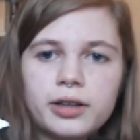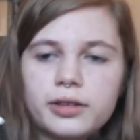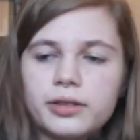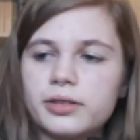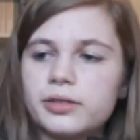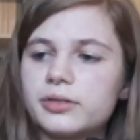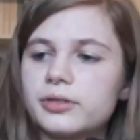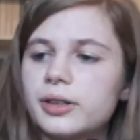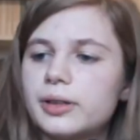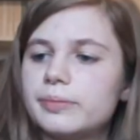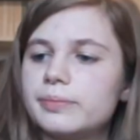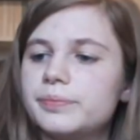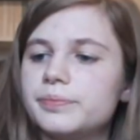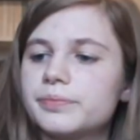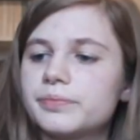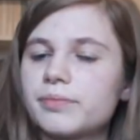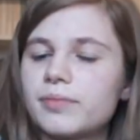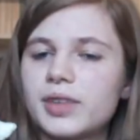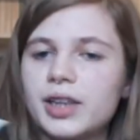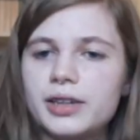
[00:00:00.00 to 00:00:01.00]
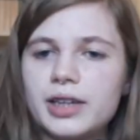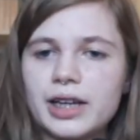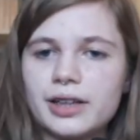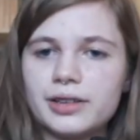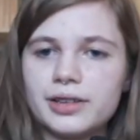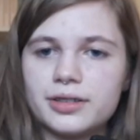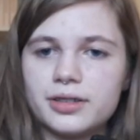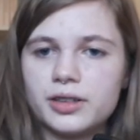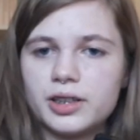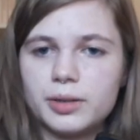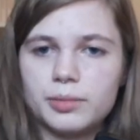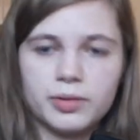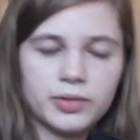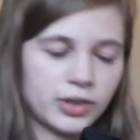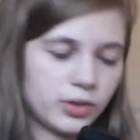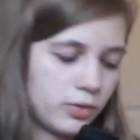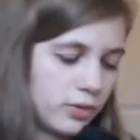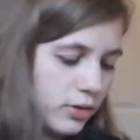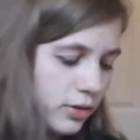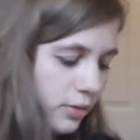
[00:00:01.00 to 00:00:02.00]
little um necklace on him if
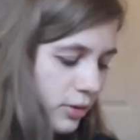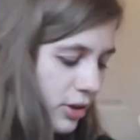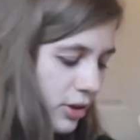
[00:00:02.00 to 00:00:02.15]
that's what you're